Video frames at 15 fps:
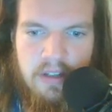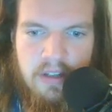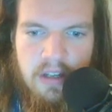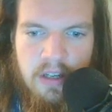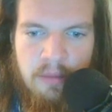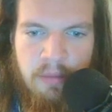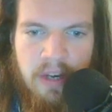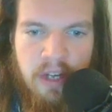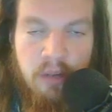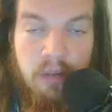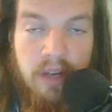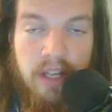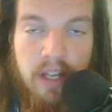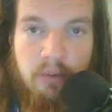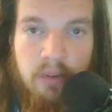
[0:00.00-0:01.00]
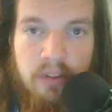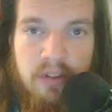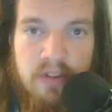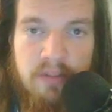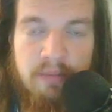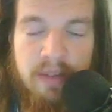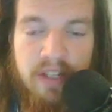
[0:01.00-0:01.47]
By the way, I won't
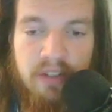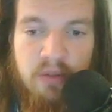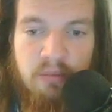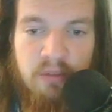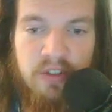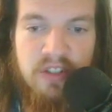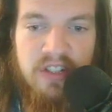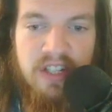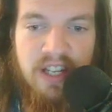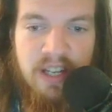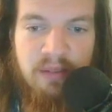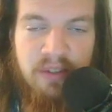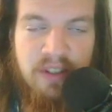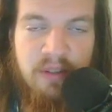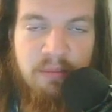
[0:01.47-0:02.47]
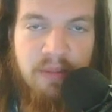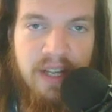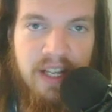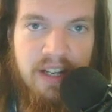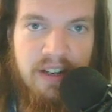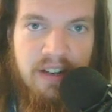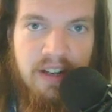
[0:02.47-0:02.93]
spend too much time with the
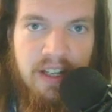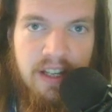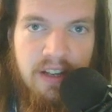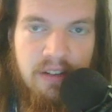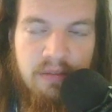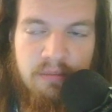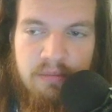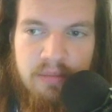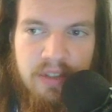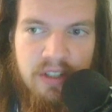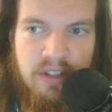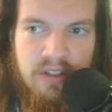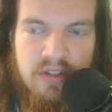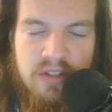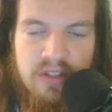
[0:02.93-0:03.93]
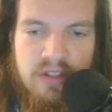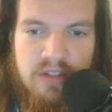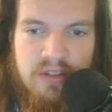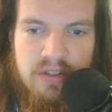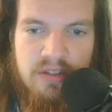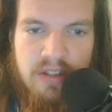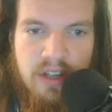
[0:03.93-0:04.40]
pen again,
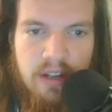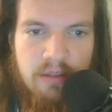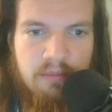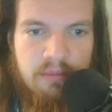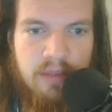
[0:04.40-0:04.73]
because yeah,